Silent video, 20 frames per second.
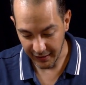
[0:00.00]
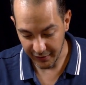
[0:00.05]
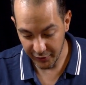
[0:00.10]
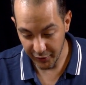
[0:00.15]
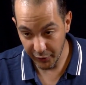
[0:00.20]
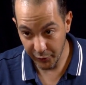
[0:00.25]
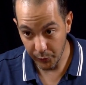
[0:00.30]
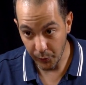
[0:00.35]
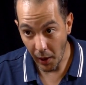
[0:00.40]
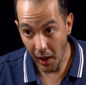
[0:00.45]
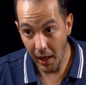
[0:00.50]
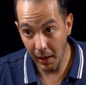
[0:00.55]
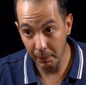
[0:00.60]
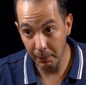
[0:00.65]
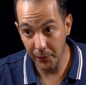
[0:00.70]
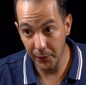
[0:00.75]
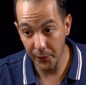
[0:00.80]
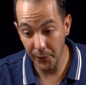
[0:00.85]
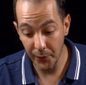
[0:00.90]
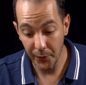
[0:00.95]
just to
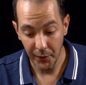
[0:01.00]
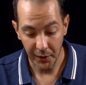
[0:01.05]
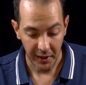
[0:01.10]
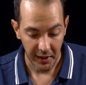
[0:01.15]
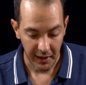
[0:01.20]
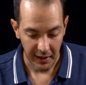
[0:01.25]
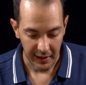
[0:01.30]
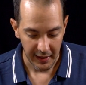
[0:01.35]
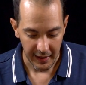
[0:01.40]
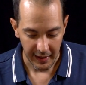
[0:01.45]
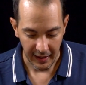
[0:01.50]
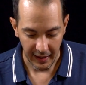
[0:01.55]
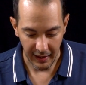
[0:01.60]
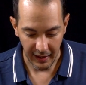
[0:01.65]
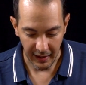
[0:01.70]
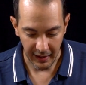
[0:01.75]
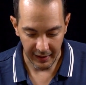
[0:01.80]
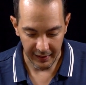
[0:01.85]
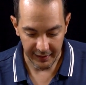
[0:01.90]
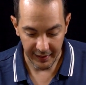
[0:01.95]
help you
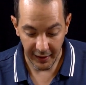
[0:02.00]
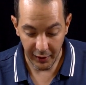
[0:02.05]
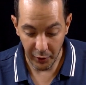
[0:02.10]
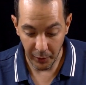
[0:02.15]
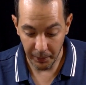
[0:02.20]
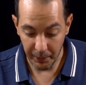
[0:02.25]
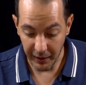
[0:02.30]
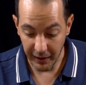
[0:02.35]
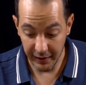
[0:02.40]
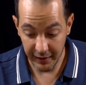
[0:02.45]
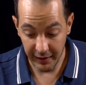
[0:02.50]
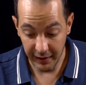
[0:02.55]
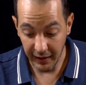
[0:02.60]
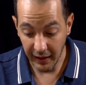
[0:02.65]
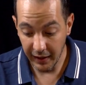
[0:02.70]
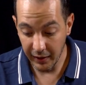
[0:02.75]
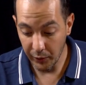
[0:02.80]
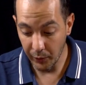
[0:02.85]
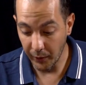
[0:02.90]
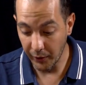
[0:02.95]
take apart the
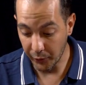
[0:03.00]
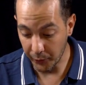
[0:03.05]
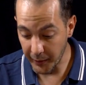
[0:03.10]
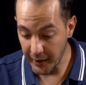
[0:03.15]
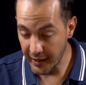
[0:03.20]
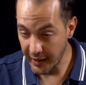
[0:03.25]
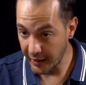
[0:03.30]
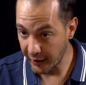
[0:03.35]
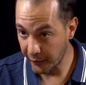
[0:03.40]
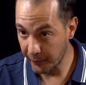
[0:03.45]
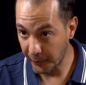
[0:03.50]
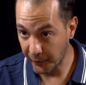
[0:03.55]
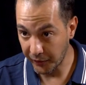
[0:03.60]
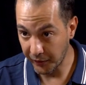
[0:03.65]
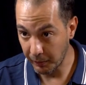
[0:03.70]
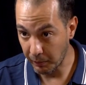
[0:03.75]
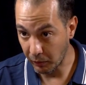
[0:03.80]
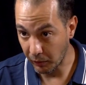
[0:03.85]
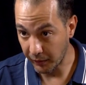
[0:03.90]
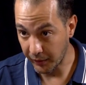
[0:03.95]
Iaito as quickly as
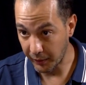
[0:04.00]
possible.